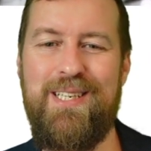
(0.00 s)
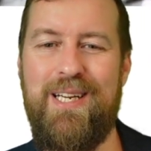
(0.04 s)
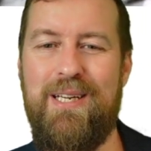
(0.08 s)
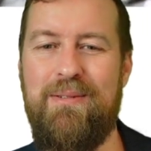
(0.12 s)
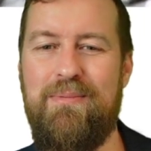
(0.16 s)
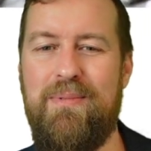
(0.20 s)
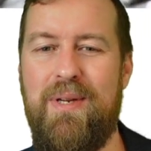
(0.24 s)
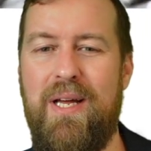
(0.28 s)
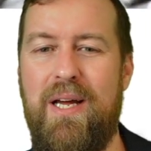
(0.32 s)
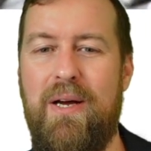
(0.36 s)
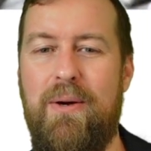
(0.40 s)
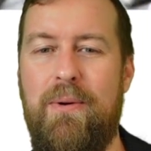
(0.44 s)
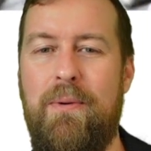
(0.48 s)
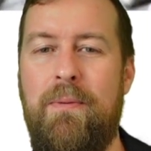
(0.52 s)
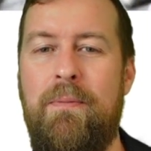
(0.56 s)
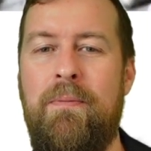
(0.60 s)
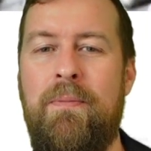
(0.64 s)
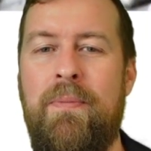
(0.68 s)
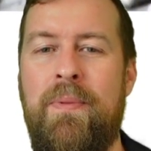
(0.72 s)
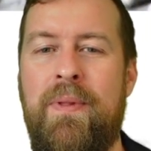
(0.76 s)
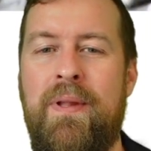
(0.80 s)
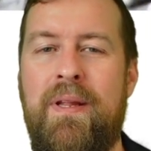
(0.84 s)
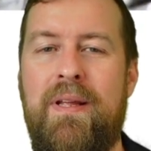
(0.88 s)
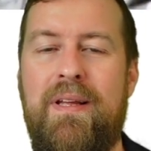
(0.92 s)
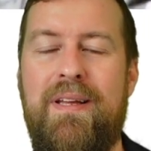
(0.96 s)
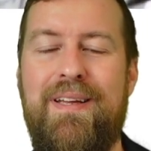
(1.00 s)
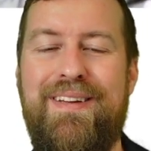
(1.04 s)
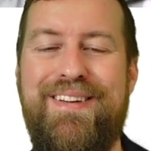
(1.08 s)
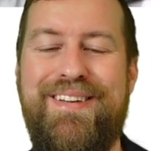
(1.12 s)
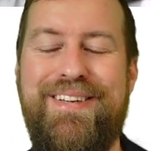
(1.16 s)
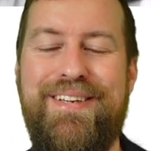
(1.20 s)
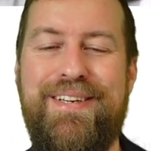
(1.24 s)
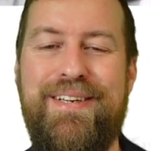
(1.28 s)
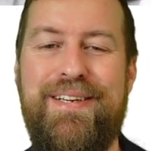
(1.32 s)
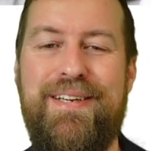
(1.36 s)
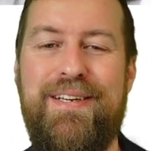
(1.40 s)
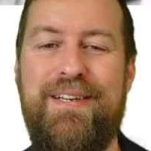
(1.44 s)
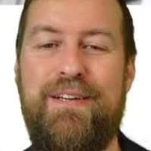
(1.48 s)
named now,
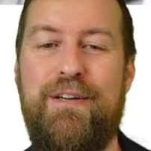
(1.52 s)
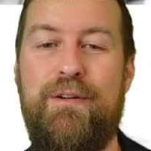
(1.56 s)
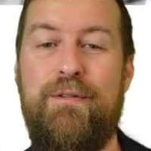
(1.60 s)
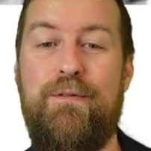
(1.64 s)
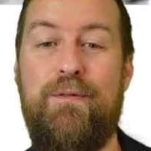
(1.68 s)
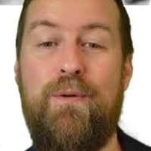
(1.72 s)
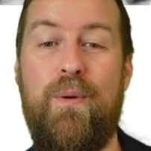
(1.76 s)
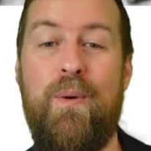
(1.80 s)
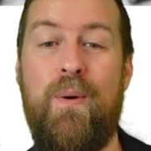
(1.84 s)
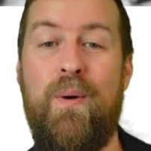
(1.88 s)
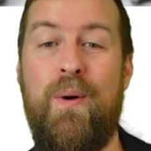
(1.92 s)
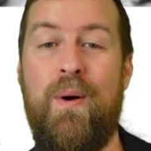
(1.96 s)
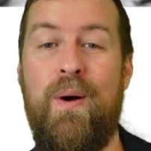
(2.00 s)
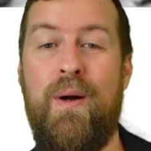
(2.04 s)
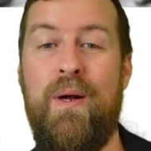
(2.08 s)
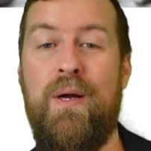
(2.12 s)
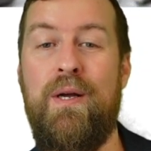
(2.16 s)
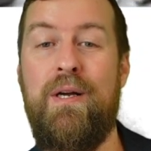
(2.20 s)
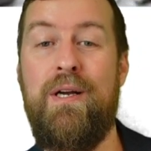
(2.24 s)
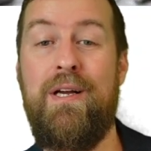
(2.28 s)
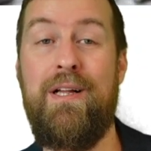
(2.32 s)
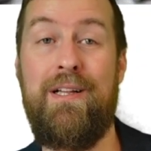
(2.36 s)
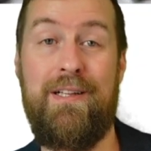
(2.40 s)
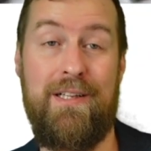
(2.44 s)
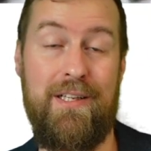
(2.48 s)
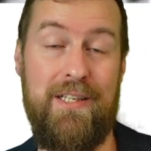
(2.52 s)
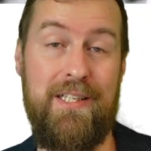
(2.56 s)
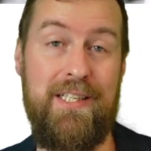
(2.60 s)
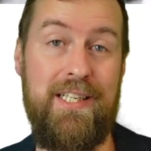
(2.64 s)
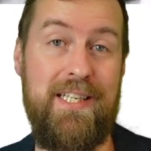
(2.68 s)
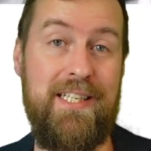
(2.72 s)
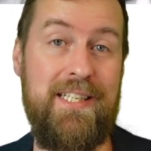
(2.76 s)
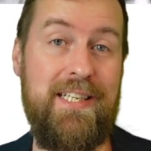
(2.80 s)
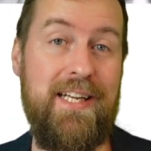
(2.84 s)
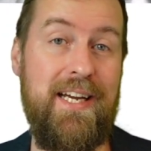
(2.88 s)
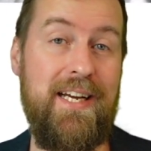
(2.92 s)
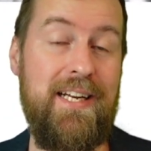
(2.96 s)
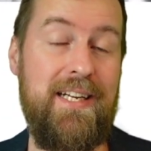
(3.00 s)
for
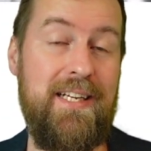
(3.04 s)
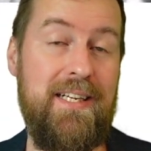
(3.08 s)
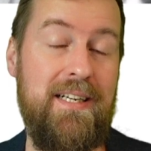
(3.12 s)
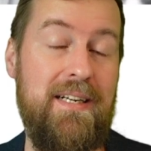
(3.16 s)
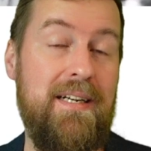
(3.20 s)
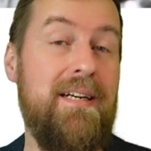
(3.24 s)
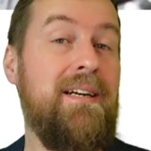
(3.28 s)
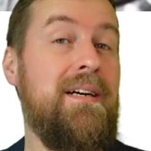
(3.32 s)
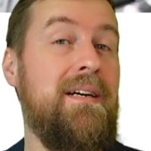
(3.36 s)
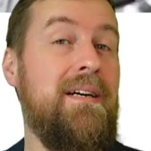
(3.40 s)
cleaning data,